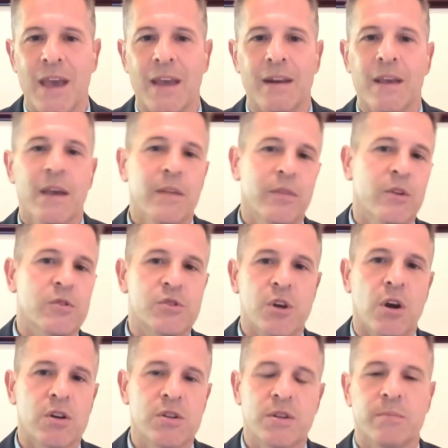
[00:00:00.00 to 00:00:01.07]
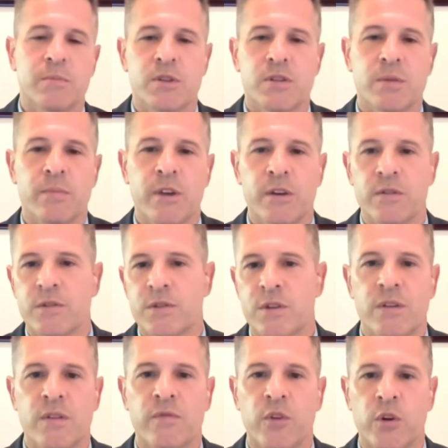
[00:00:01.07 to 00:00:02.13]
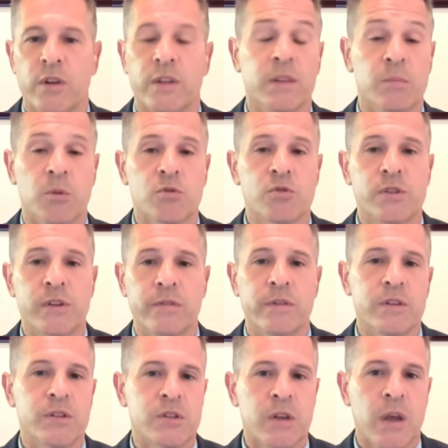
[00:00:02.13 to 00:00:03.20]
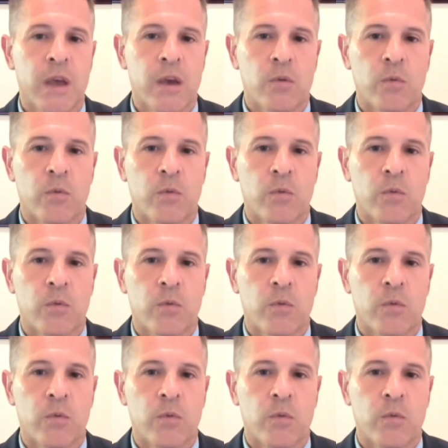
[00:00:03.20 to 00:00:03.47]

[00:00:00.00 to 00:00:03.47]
yet they're charging misdemeanors and diverting the most serious,